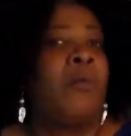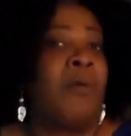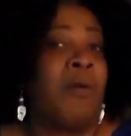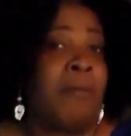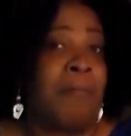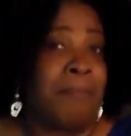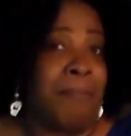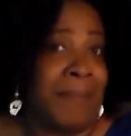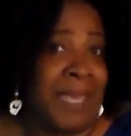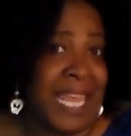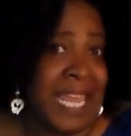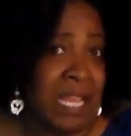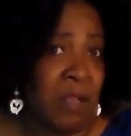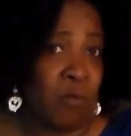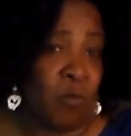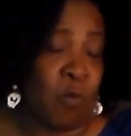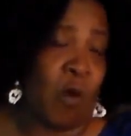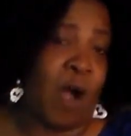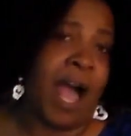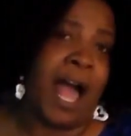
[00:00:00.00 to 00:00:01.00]
Well,
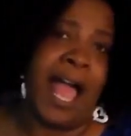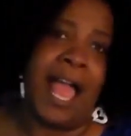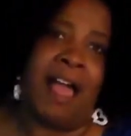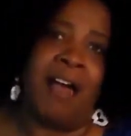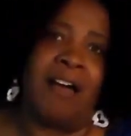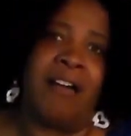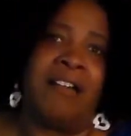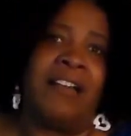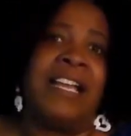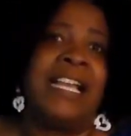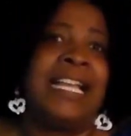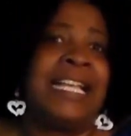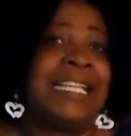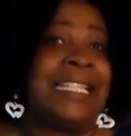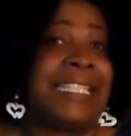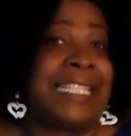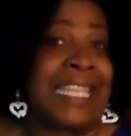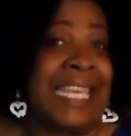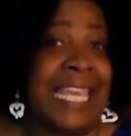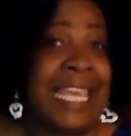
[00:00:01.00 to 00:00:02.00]
meanwhile,
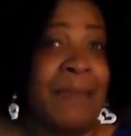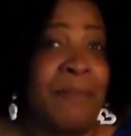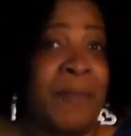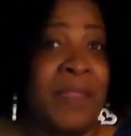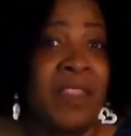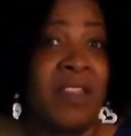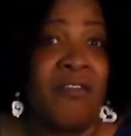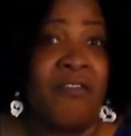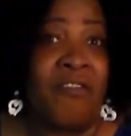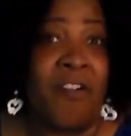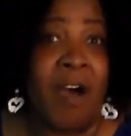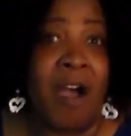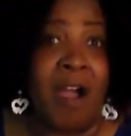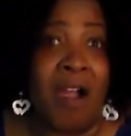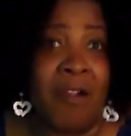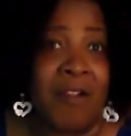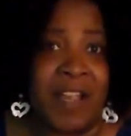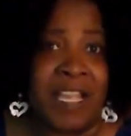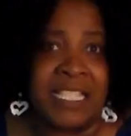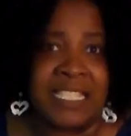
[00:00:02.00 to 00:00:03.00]
deep in the
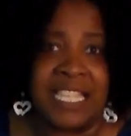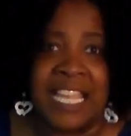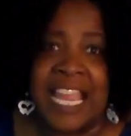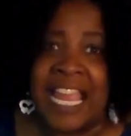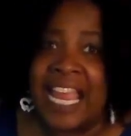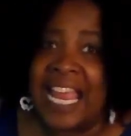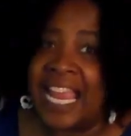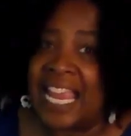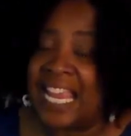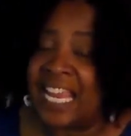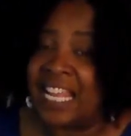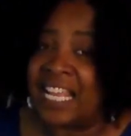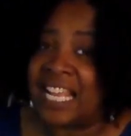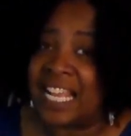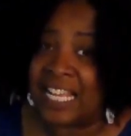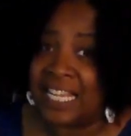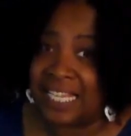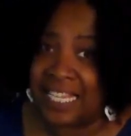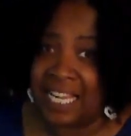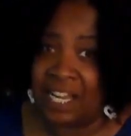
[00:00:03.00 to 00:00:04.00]
forest, in a
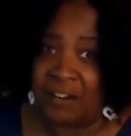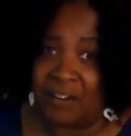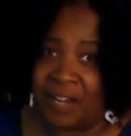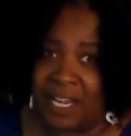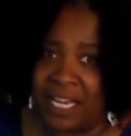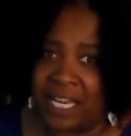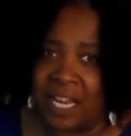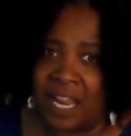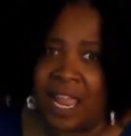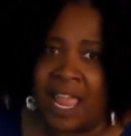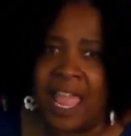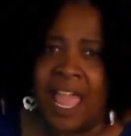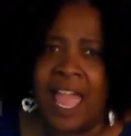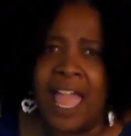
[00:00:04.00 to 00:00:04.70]
clearing,